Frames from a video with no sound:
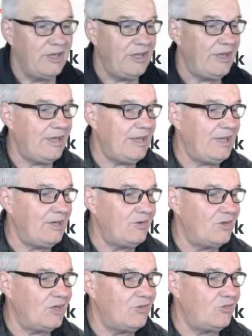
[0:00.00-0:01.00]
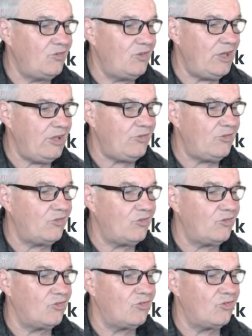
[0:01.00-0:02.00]
and
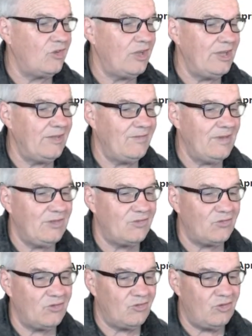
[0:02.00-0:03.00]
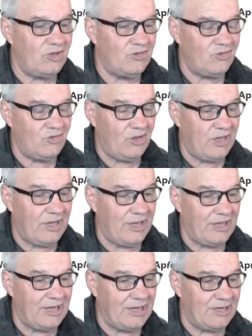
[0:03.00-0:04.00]
tests, and there's the test
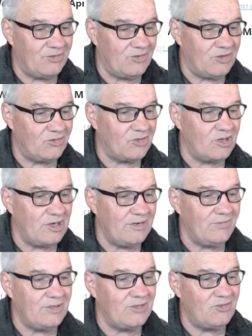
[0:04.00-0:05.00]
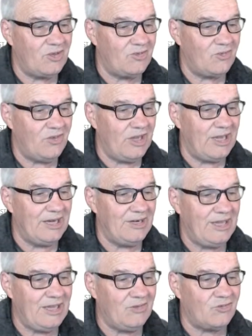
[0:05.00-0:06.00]
there, and there's the levelling test there,
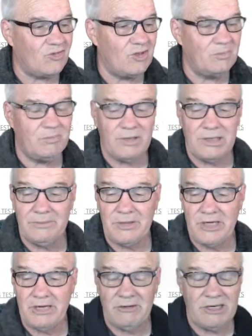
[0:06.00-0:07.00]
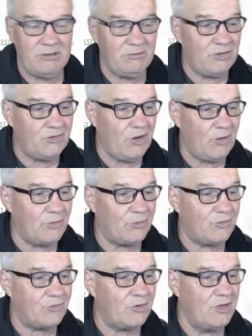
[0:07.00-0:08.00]
and here's the preliminary
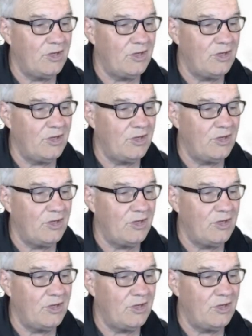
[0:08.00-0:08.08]
results